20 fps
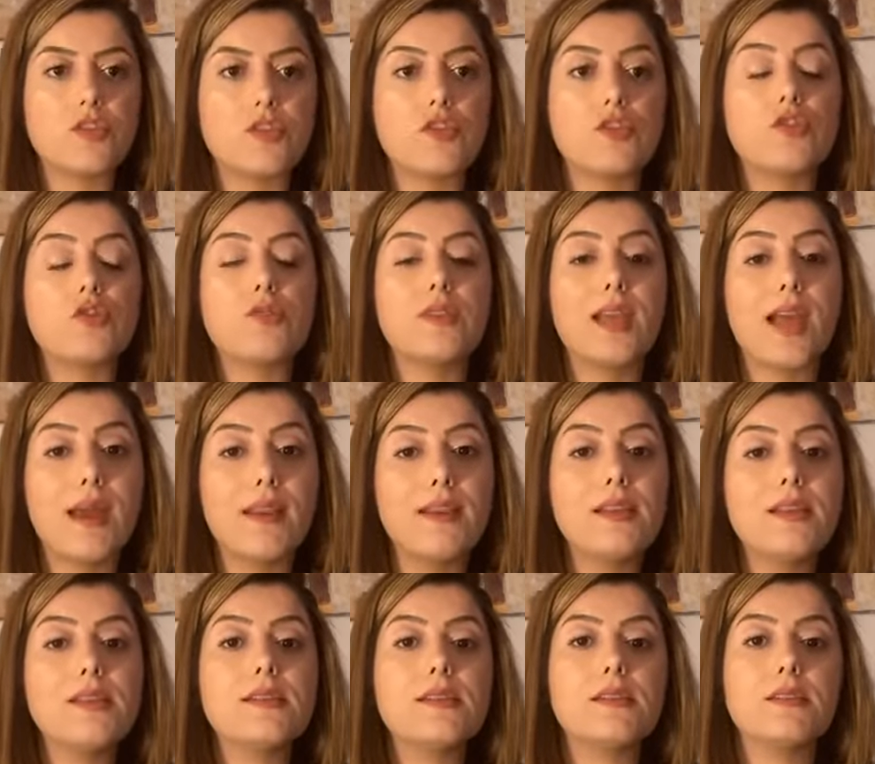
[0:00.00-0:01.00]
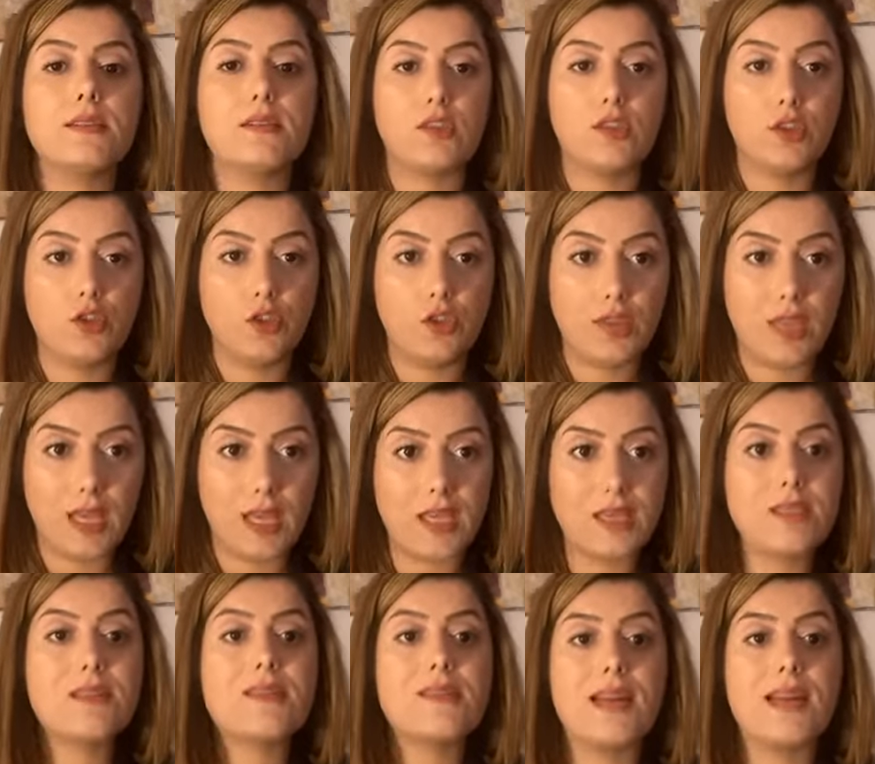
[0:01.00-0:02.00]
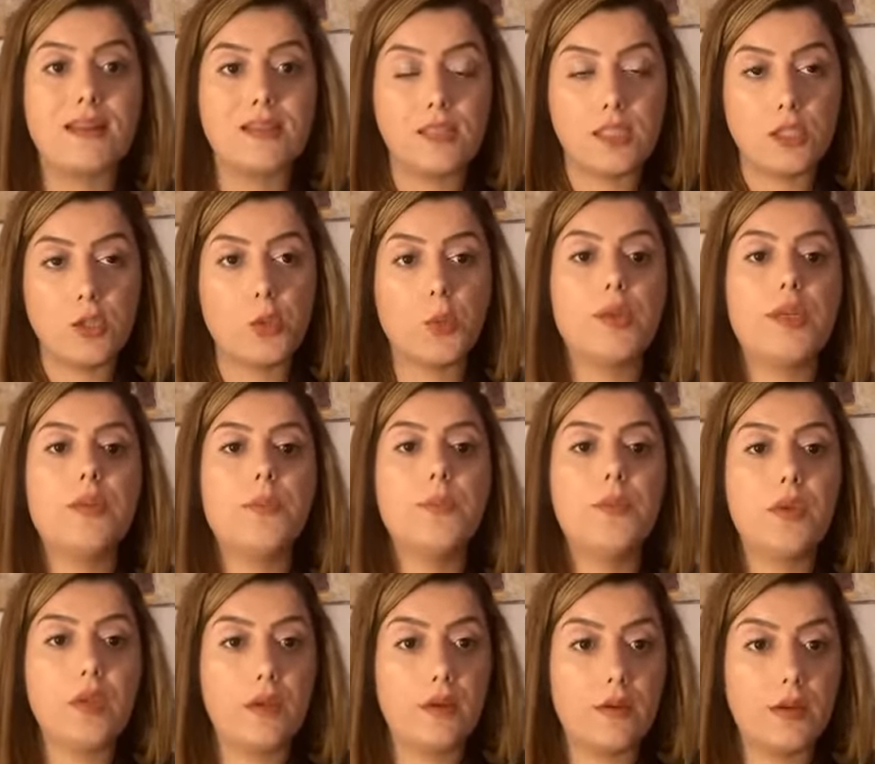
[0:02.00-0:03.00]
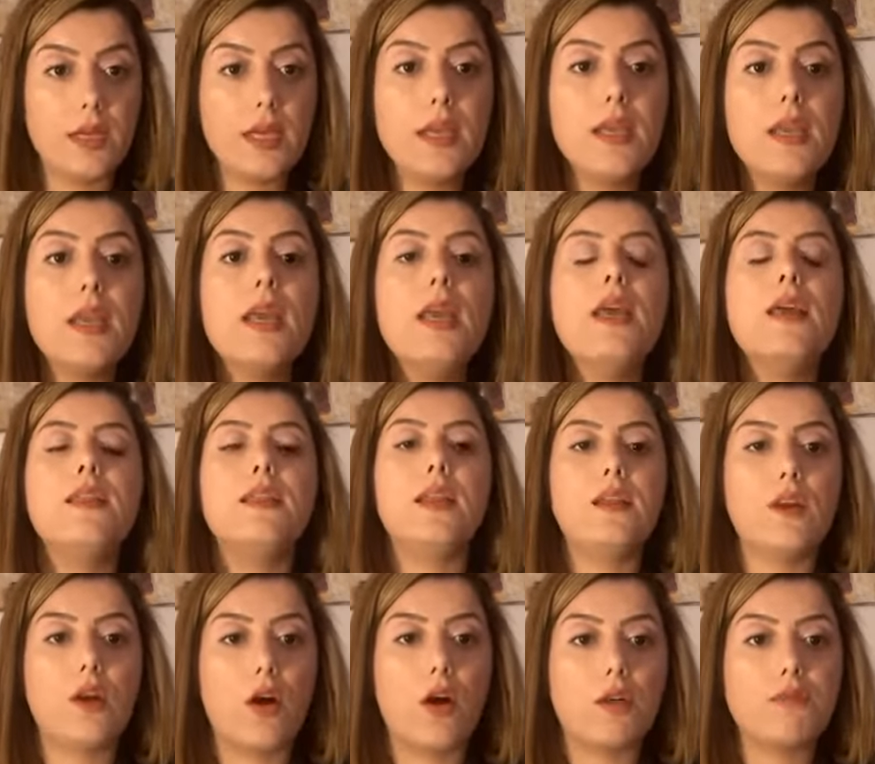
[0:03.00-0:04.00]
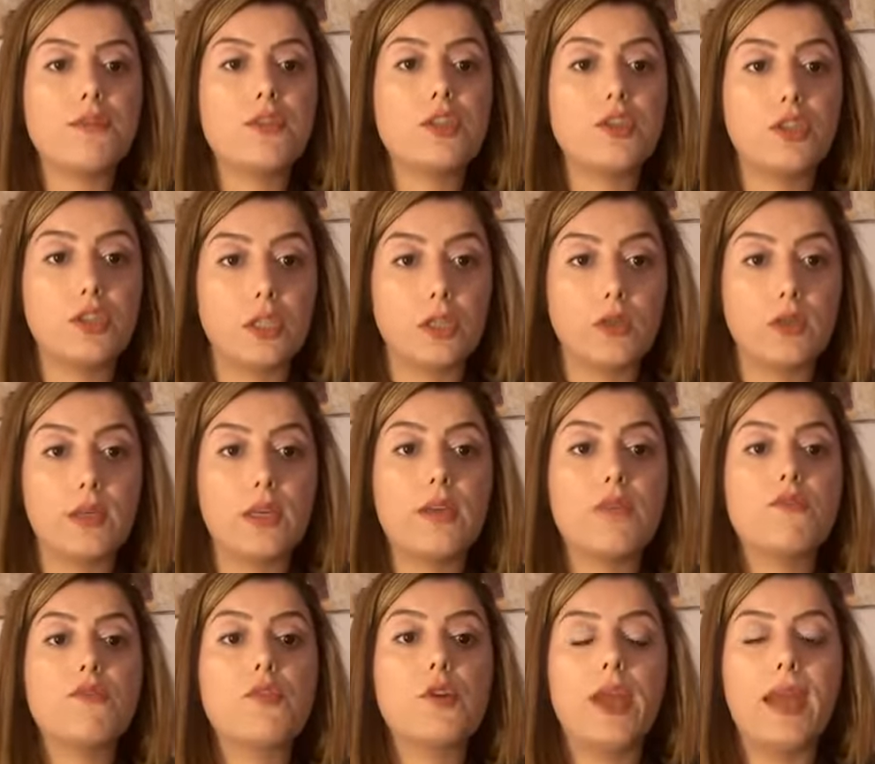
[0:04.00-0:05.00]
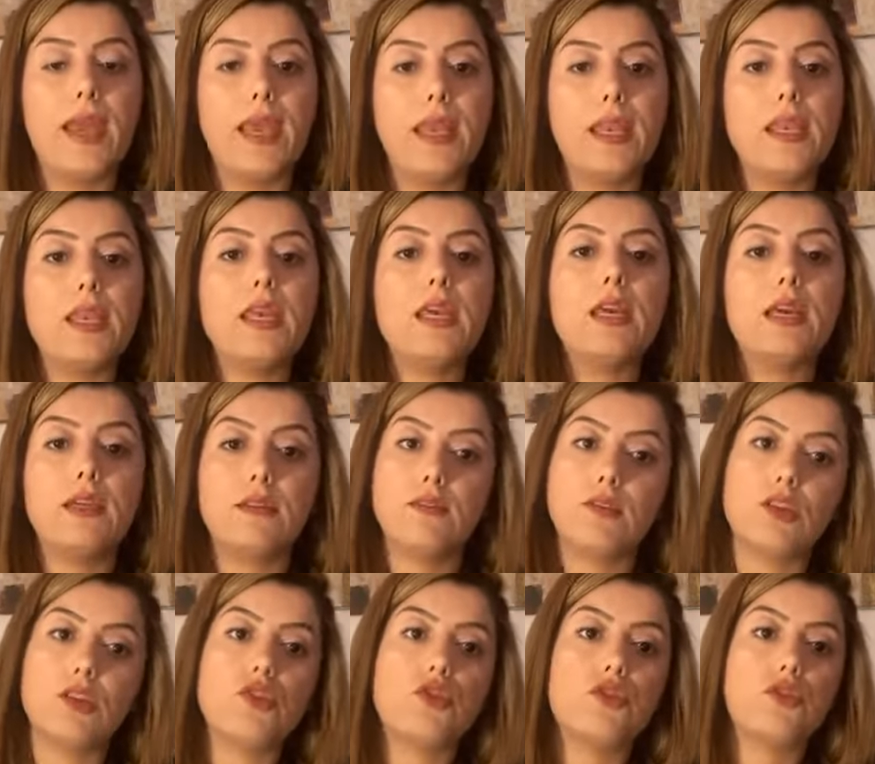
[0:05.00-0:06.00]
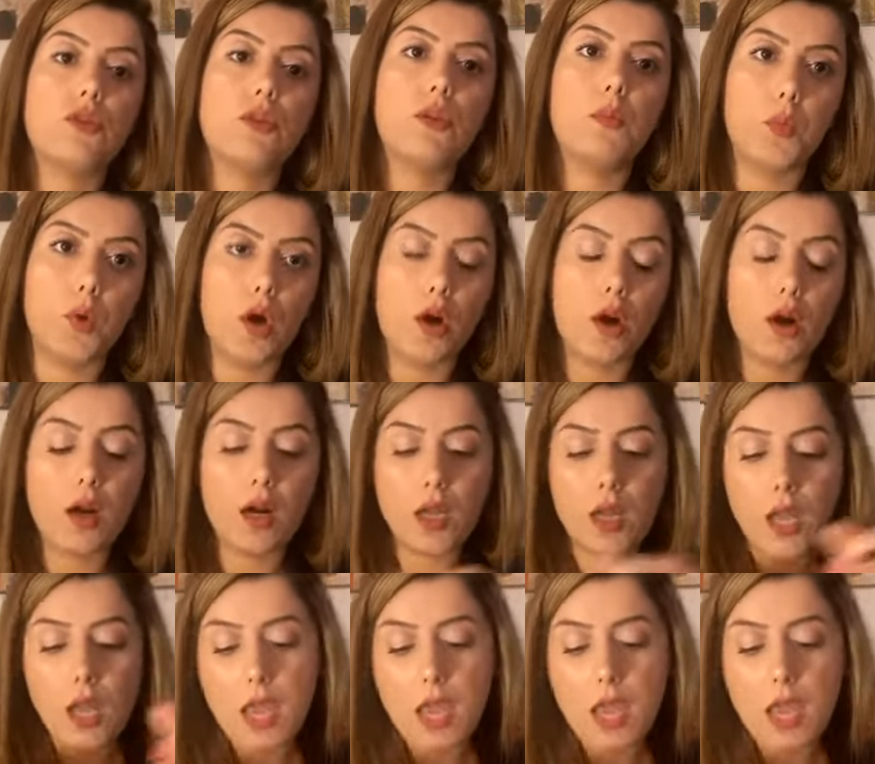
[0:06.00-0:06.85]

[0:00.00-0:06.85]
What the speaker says: So that is the statutory period that the officer is looking for any conditional bar.